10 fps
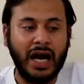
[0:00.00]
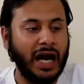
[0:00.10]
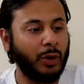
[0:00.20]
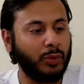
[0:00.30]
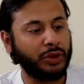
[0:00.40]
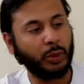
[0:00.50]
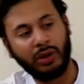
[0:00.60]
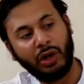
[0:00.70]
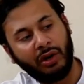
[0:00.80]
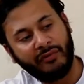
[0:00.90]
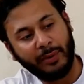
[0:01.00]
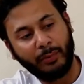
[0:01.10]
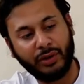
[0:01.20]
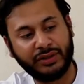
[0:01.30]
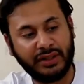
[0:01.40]
I will do a lot of
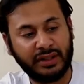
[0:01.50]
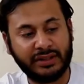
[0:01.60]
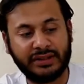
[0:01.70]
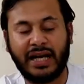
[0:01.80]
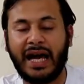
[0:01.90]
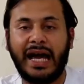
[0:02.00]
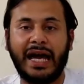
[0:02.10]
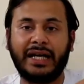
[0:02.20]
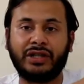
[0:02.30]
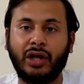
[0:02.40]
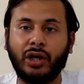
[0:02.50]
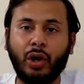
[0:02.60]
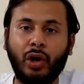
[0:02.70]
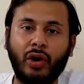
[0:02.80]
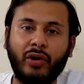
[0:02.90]
unboxings and a
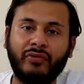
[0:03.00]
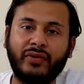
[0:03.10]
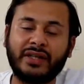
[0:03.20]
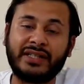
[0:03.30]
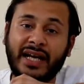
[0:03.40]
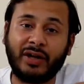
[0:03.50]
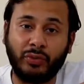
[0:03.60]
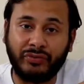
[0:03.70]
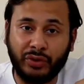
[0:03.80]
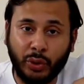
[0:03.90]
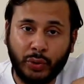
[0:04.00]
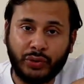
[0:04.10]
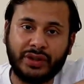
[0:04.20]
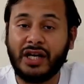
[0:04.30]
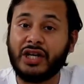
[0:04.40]
lot of tech
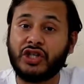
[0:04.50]
reviews.